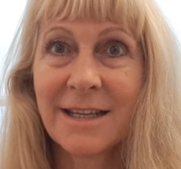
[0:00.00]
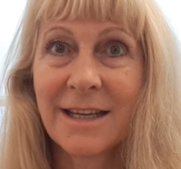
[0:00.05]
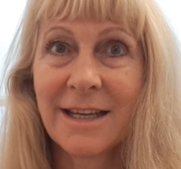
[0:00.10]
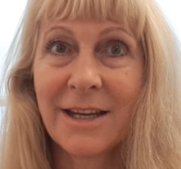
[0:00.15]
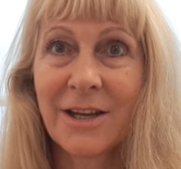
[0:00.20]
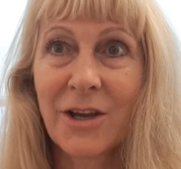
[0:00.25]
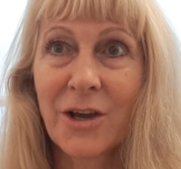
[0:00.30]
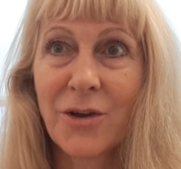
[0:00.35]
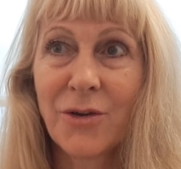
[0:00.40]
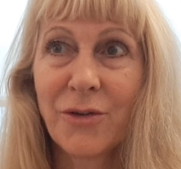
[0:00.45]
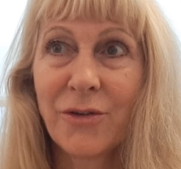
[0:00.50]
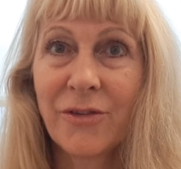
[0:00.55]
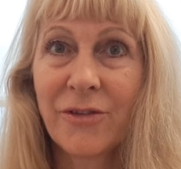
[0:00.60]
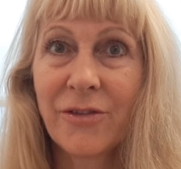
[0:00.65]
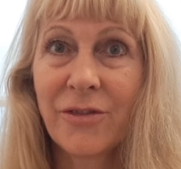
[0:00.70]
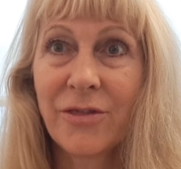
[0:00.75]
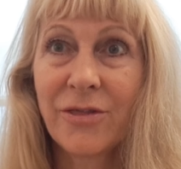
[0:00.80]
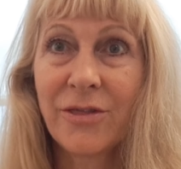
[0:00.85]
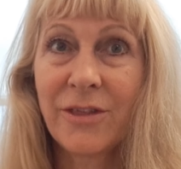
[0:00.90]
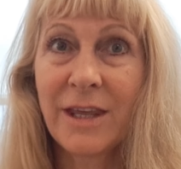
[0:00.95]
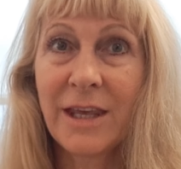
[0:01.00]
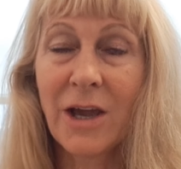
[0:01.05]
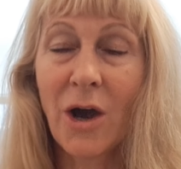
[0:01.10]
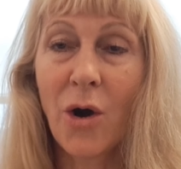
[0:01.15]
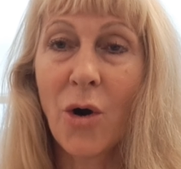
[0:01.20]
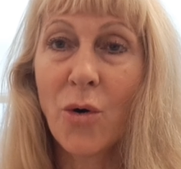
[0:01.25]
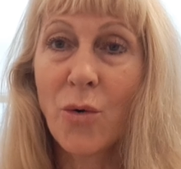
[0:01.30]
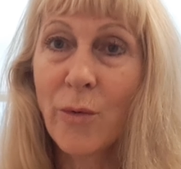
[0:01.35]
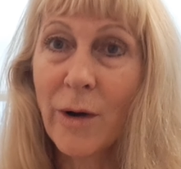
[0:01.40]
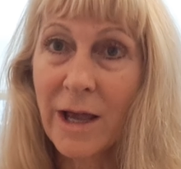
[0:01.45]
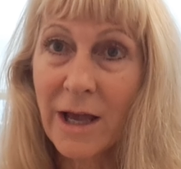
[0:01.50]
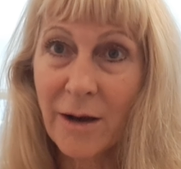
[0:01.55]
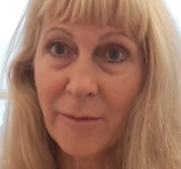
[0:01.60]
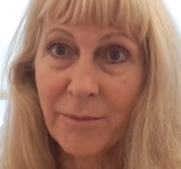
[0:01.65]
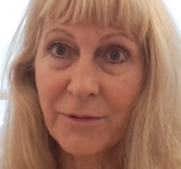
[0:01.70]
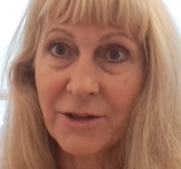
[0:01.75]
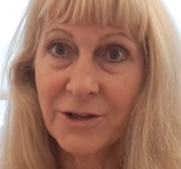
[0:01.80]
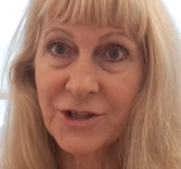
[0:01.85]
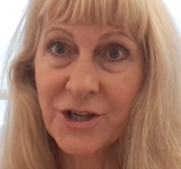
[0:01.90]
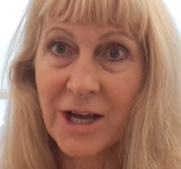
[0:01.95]
it goes the whole way
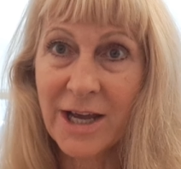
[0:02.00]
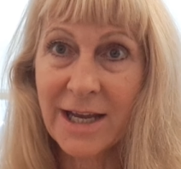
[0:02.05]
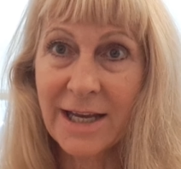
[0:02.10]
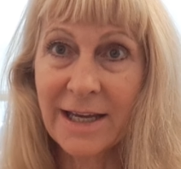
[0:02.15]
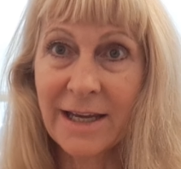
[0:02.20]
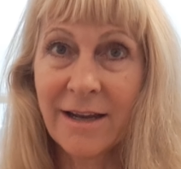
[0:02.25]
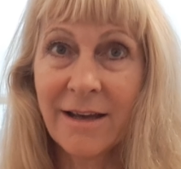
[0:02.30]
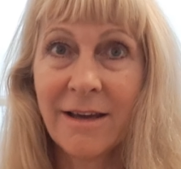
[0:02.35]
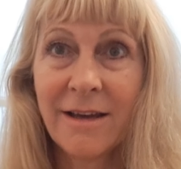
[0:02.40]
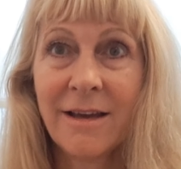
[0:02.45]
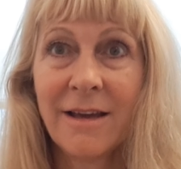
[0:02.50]
up the chain,